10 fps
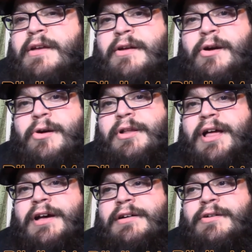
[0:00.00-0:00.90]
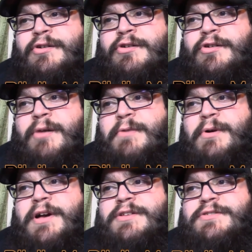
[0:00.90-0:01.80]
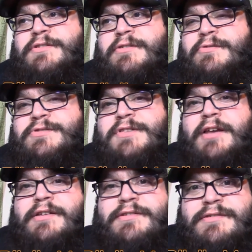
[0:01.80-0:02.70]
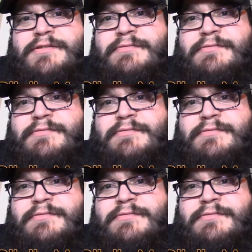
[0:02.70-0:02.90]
Hola. Como es ustedes?